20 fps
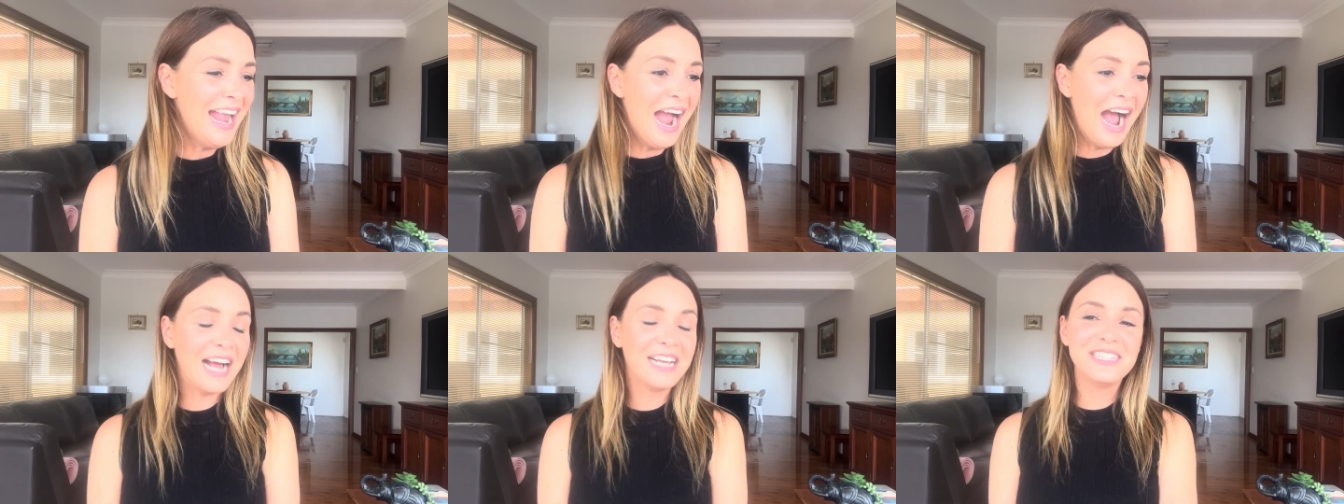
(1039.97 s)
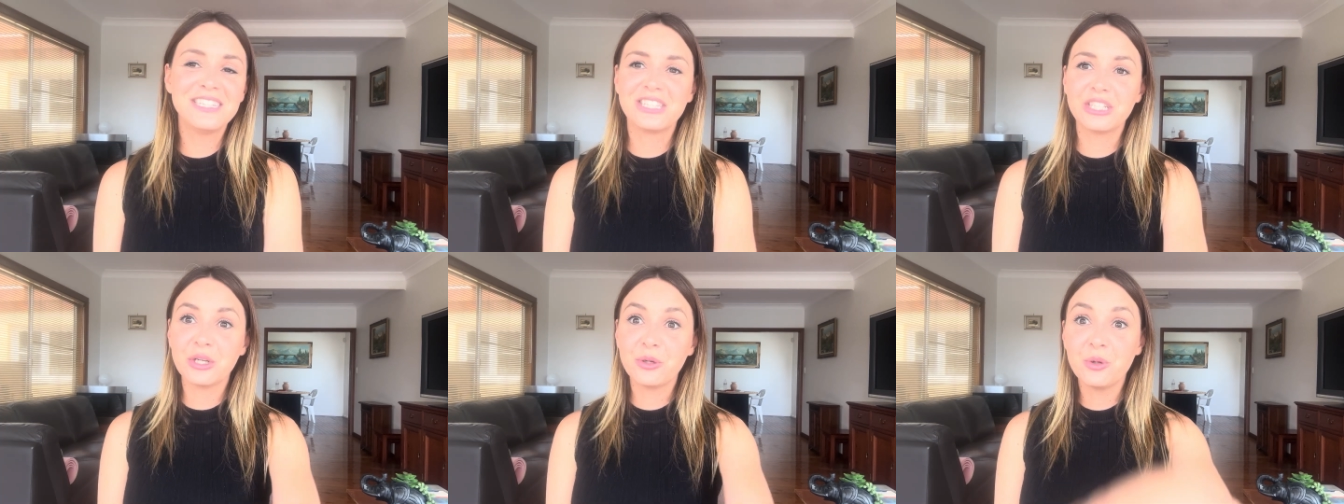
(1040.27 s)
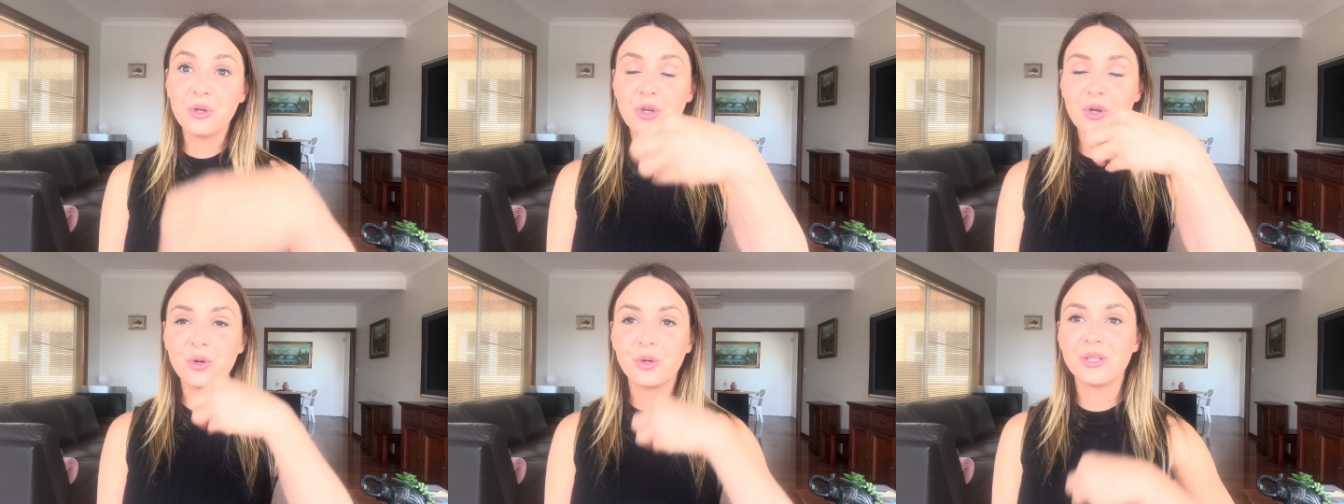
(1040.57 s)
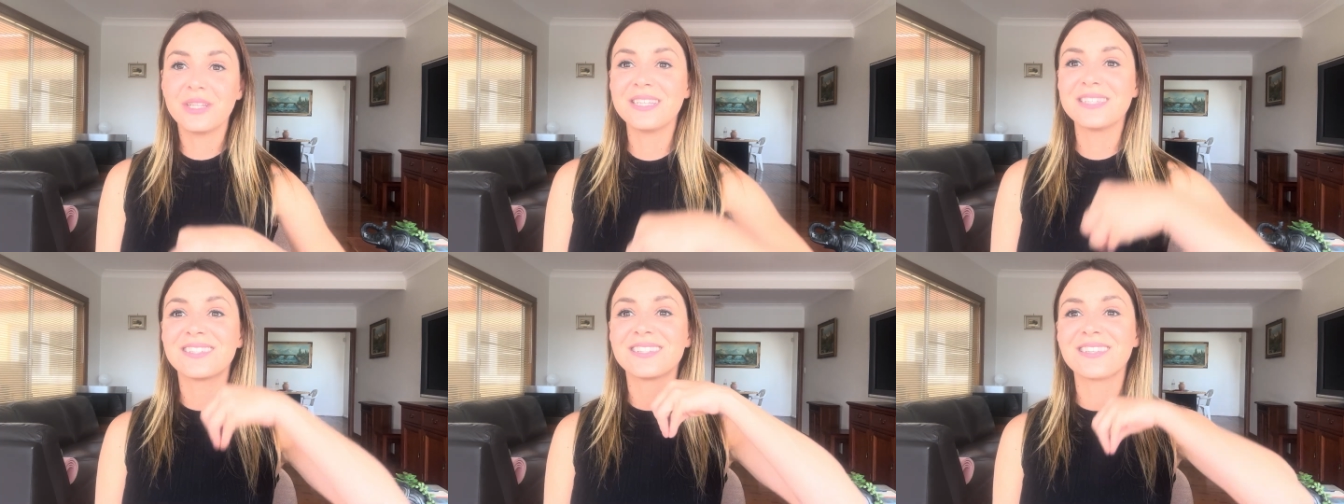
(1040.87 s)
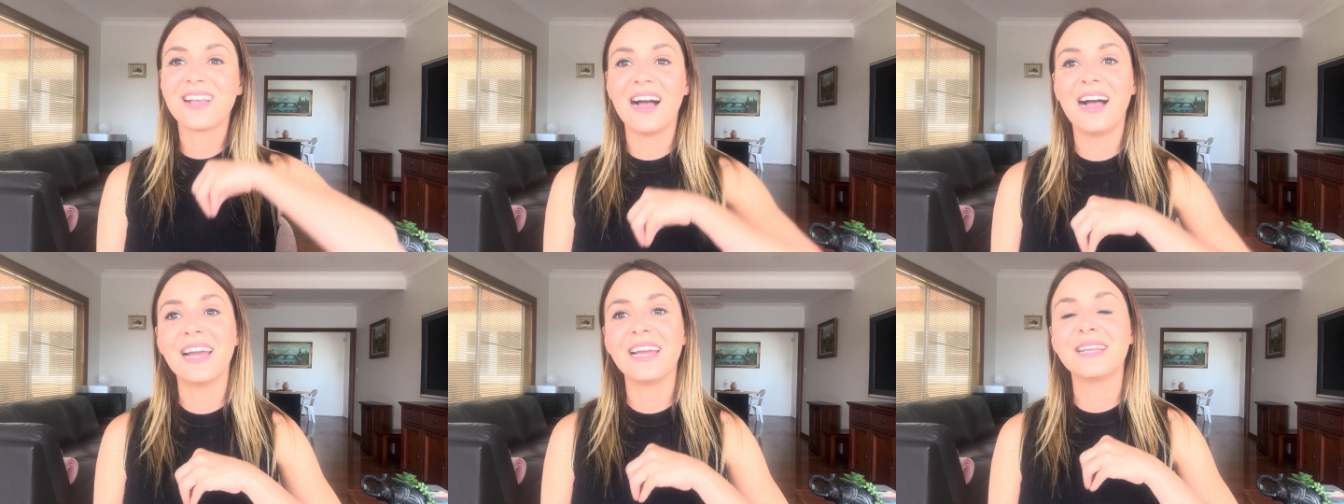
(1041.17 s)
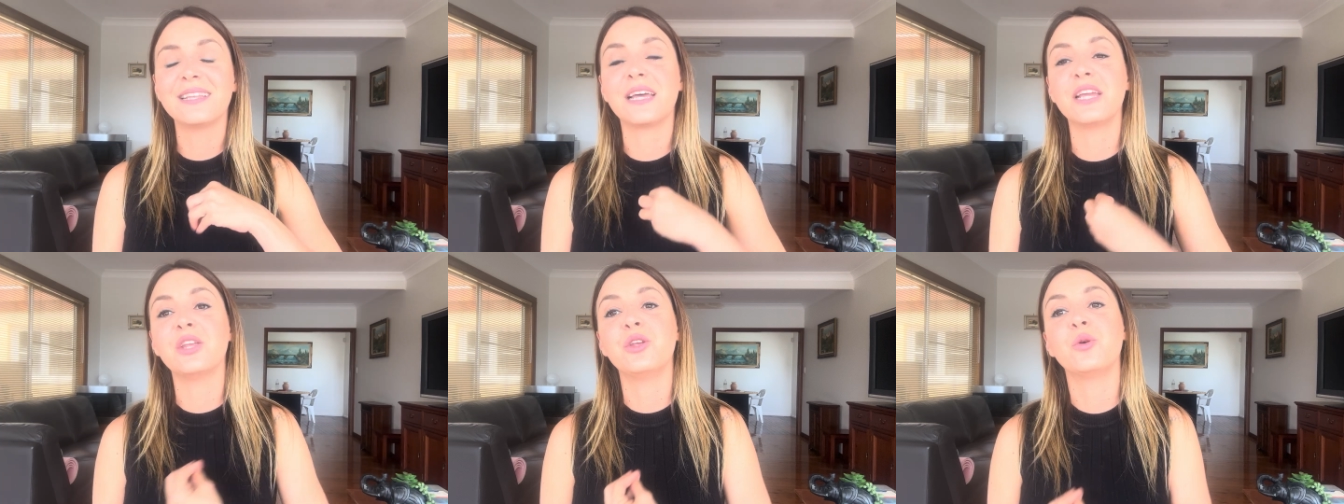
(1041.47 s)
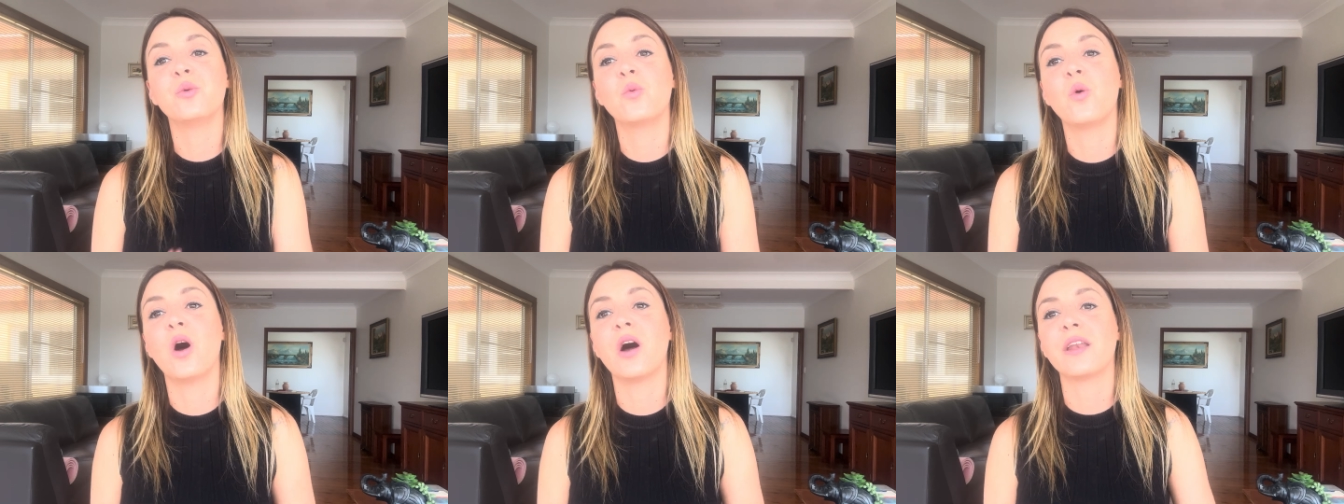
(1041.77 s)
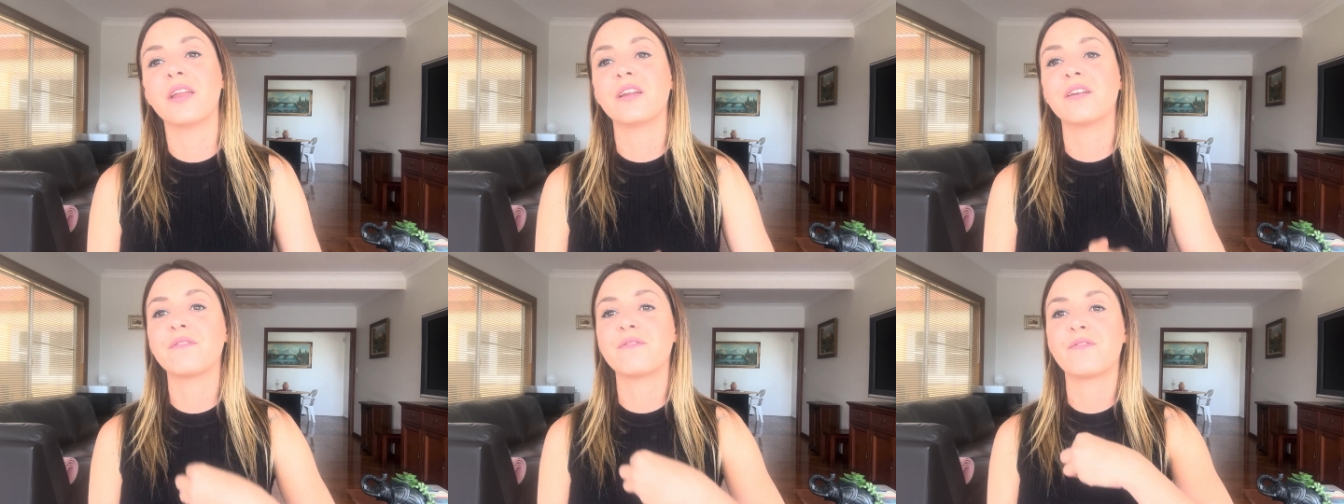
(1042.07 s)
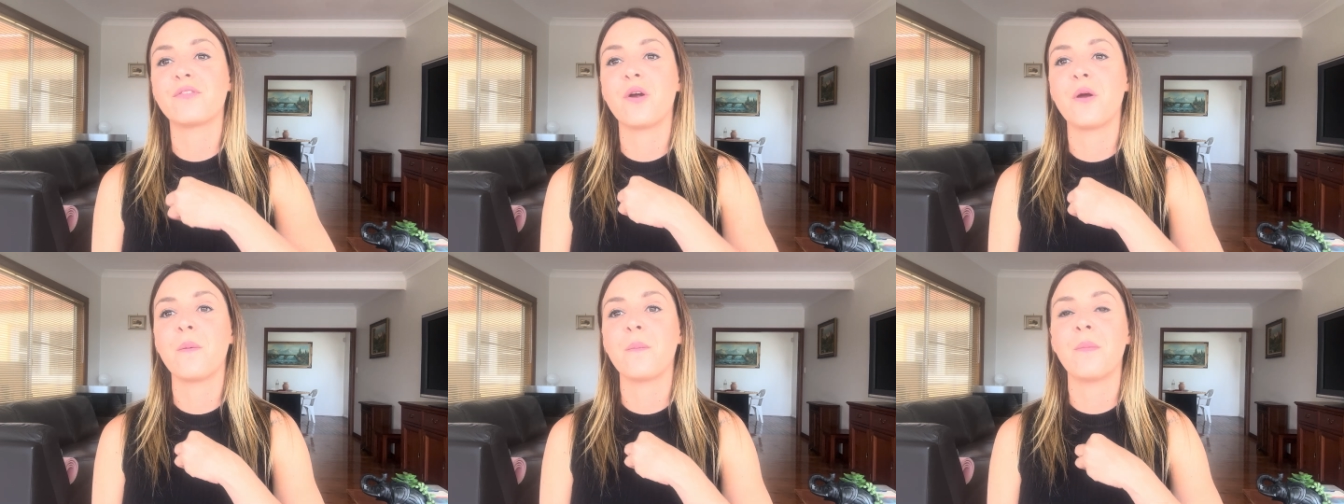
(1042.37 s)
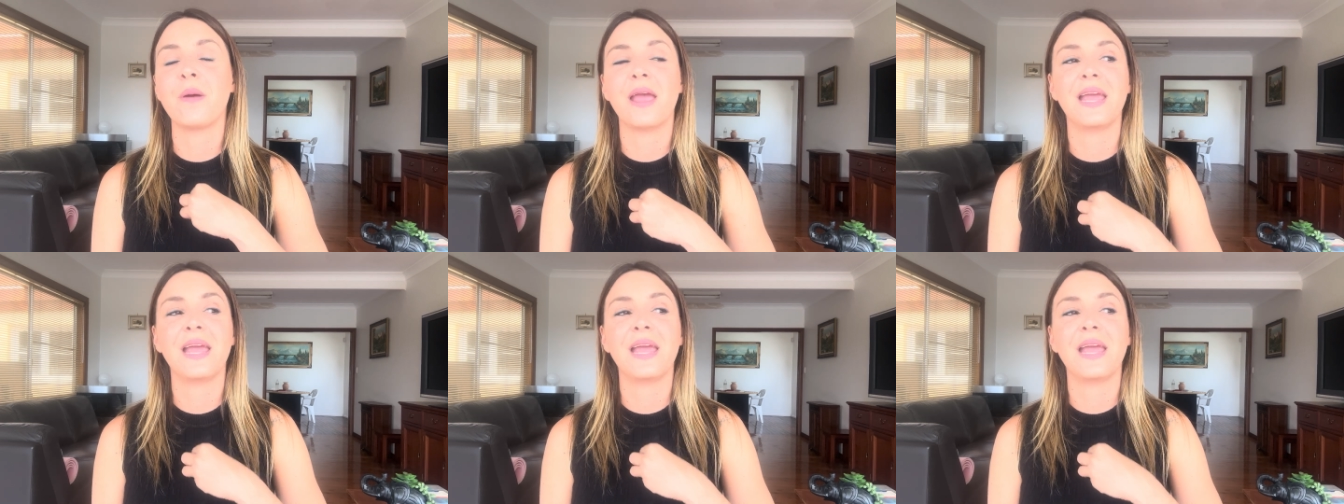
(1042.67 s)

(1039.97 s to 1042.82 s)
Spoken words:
until you decide that you want it from